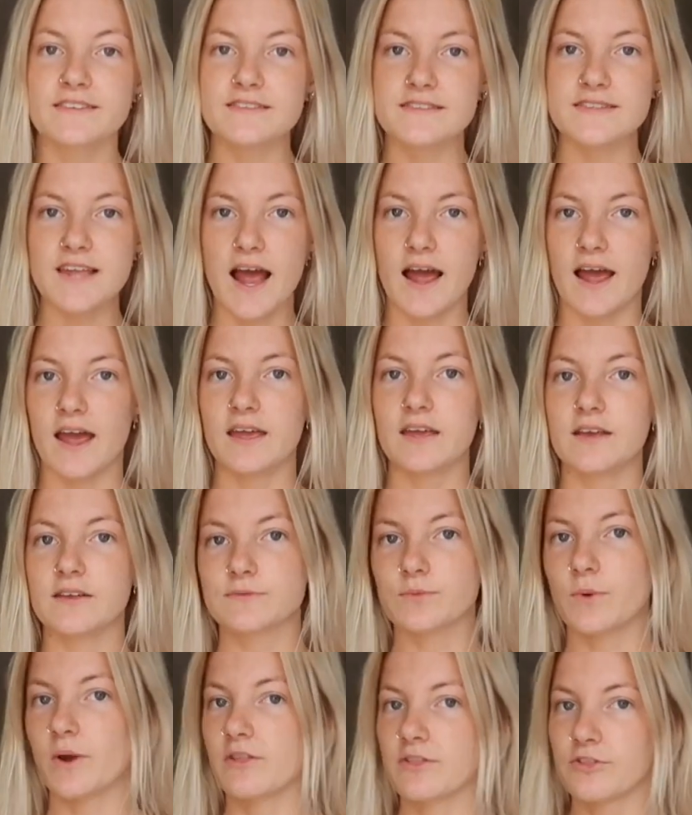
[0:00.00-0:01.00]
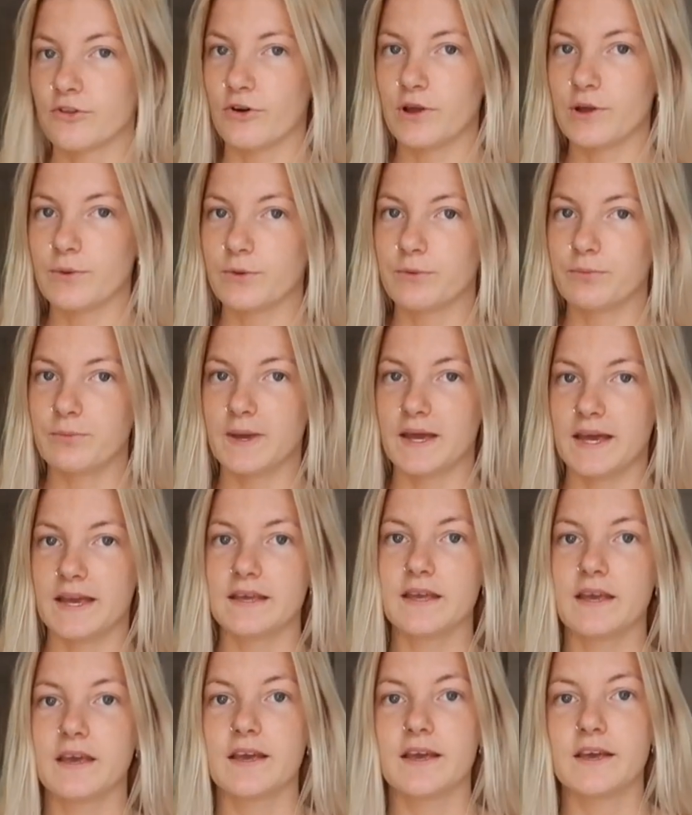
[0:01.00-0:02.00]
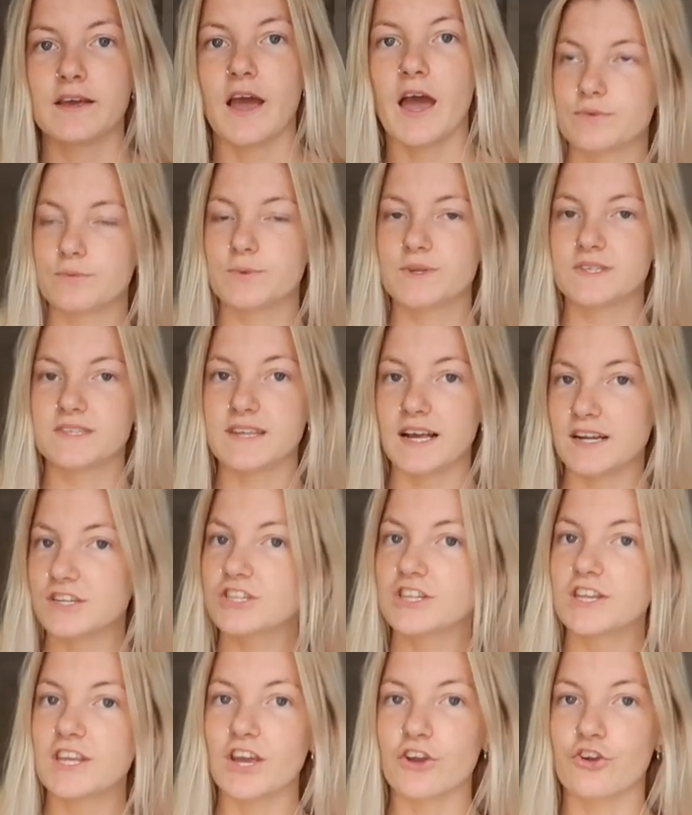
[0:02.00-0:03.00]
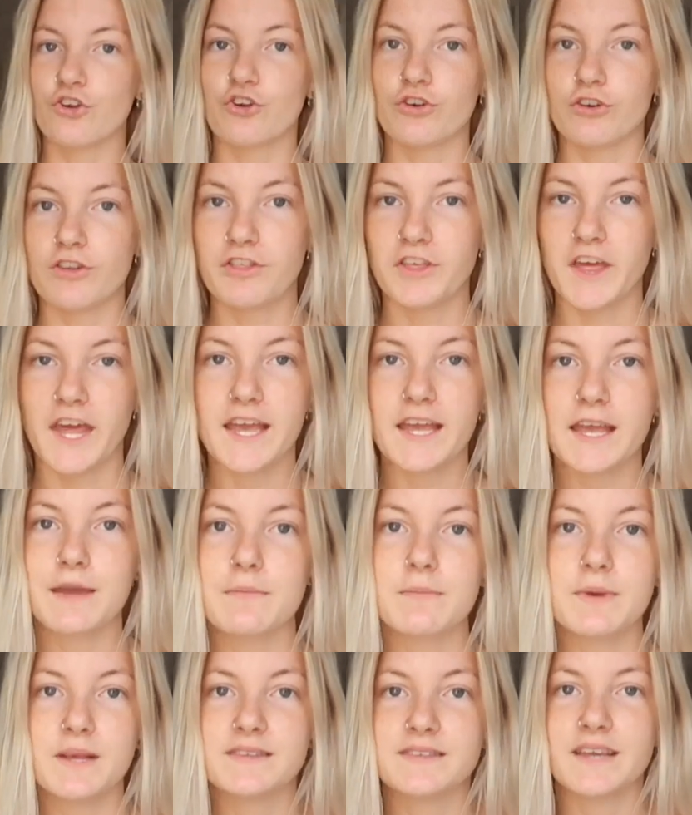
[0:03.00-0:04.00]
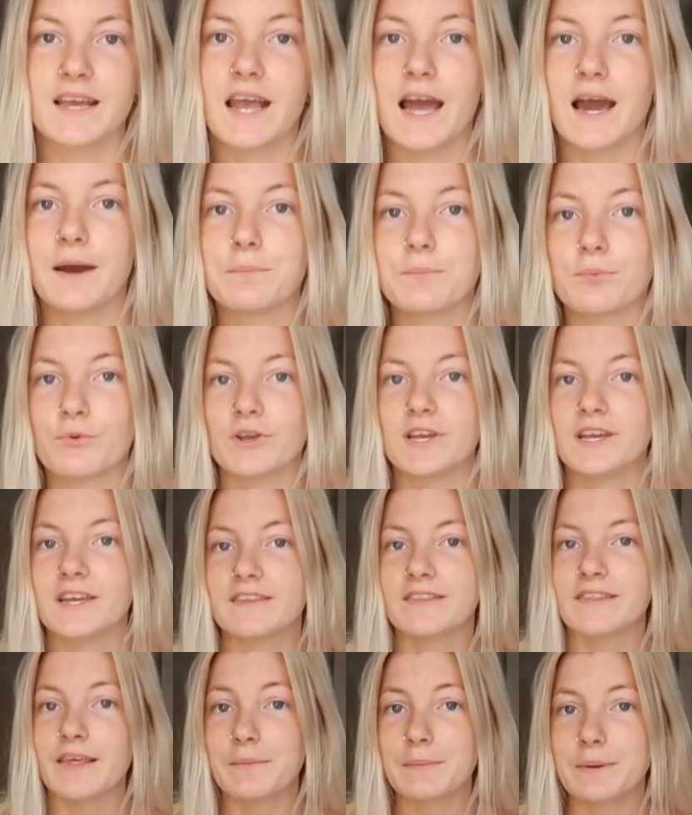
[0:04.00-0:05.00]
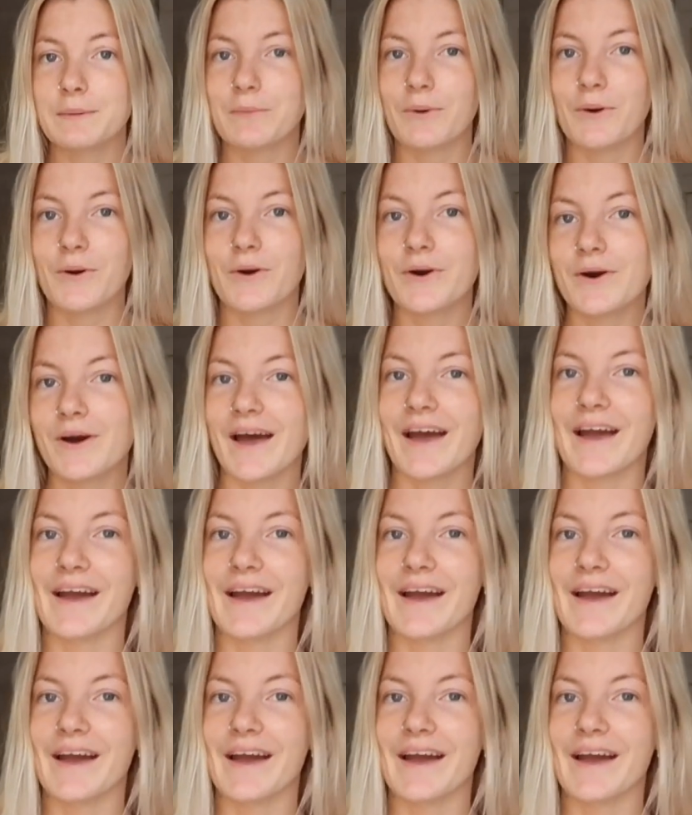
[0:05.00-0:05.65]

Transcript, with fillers: as tight as what i thought it would be which is actually a good thing. It means I can breathe a bit more.